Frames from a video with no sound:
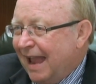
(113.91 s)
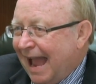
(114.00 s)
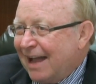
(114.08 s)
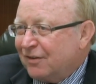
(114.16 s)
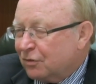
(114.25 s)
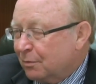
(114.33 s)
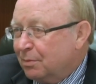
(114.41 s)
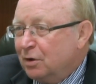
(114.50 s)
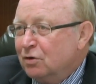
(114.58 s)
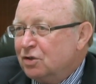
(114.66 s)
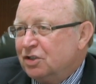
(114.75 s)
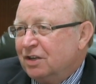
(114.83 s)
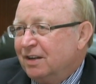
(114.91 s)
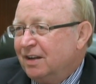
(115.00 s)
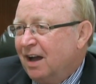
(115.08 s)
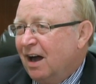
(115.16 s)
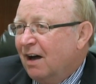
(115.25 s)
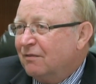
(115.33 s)
the
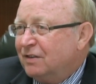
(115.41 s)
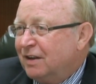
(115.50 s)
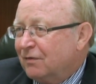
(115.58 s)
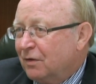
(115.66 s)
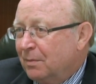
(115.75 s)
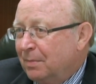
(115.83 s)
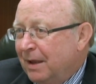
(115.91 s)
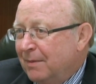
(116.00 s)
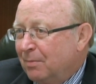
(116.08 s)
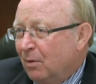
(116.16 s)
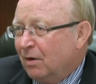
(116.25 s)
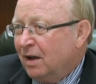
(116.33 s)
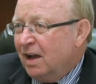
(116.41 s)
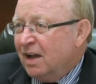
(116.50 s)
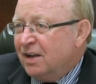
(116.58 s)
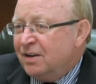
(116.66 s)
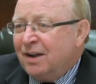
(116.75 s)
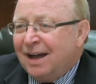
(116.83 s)
attribution of different people,
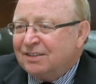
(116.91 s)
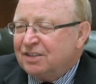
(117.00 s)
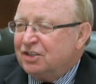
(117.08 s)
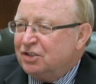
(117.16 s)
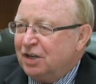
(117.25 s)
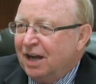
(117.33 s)
not to